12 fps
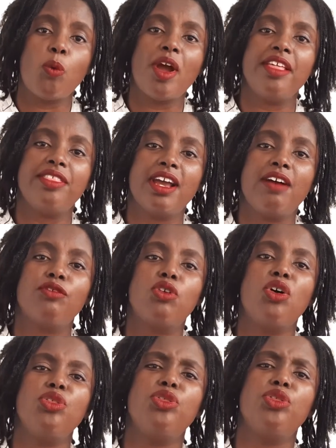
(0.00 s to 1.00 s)
where they have
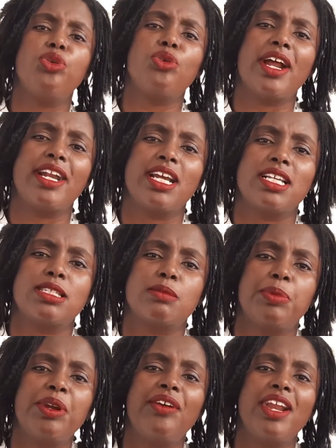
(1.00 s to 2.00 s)
gone through an
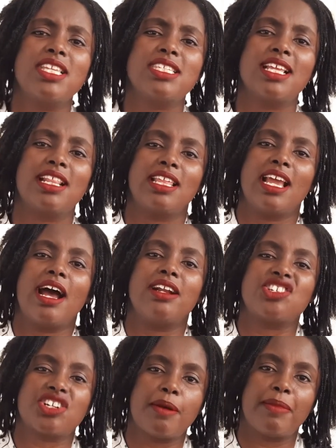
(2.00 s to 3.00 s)
experience that they had
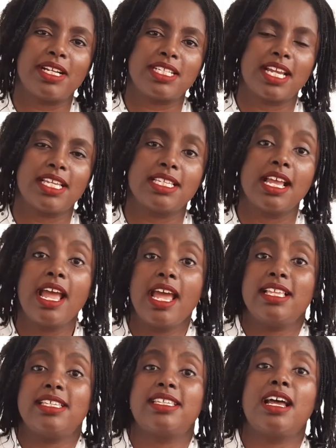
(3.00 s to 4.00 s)
traumatized.
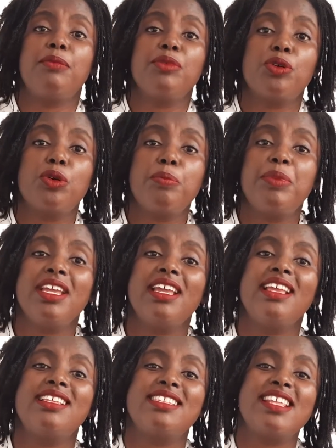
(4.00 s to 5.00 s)
And some could be,
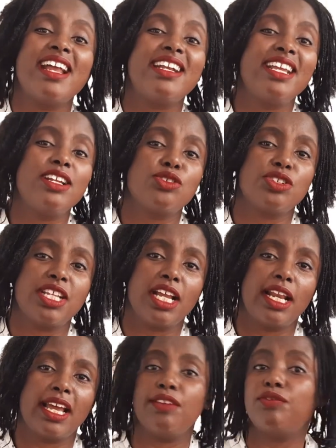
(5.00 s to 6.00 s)
it's their day-to-day
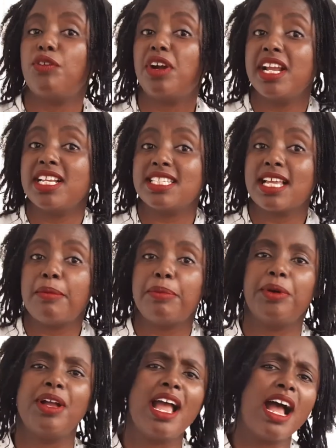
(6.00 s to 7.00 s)
life. For
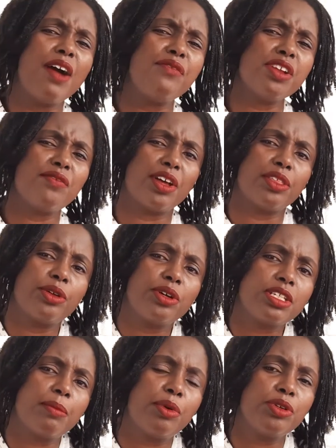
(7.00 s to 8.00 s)
example, have you ever thought
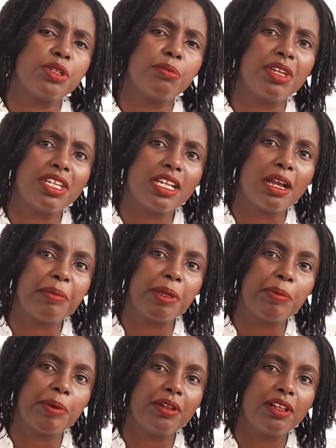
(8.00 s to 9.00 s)
about media
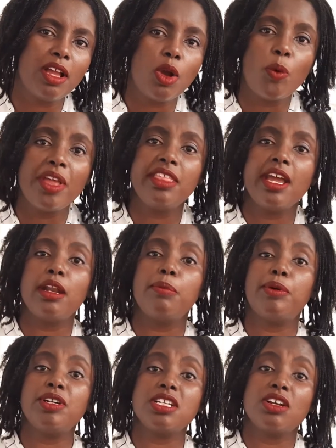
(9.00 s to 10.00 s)
people? When they're
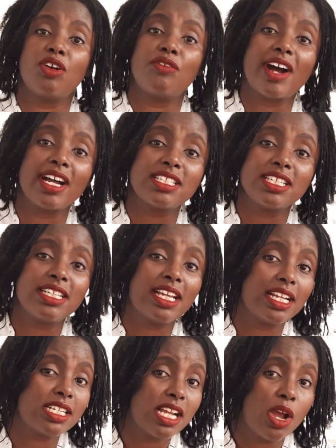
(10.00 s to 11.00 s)
reporting of
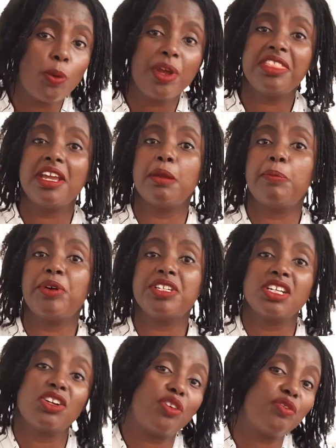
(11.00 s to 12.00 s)
accident, when they're
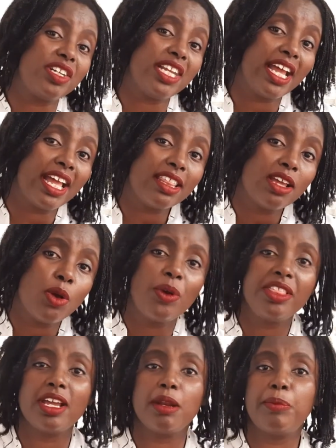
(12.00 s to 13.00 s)
reporting of death, when
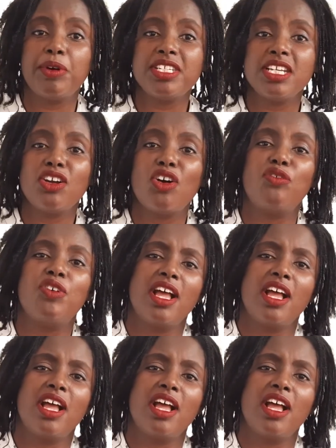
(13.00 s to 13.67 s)
they're reporting of